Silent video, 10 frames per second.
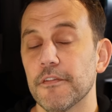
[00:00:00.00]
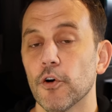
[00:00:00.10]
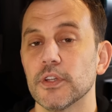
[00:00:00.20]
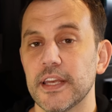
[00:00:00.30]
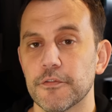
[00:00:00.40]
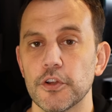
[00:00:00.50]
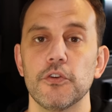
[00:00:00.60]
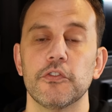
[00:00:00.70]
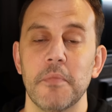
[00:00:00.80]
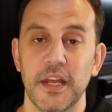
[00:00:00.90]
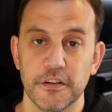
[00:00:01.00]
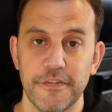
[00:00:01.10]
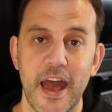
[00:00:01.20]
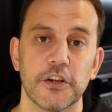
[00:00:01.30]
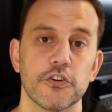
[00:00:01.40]
have only ever used
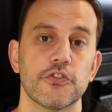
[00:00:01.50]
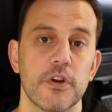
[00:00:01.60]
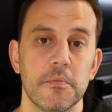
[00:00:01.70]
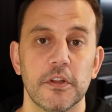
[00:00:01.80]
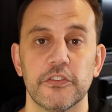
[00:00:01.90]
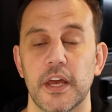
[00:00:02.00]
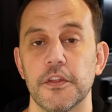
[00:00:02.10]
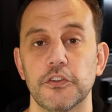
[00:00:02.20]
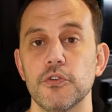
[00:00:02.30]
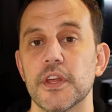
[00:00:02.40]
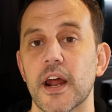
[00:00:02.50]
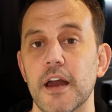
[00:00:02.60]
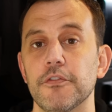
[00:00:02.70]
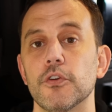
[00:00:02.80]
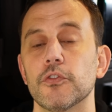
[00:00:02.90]
manufactured treatments, and the two that
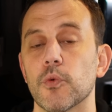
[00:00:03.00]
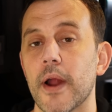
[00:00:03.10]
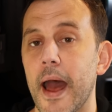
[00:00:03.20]
I've used were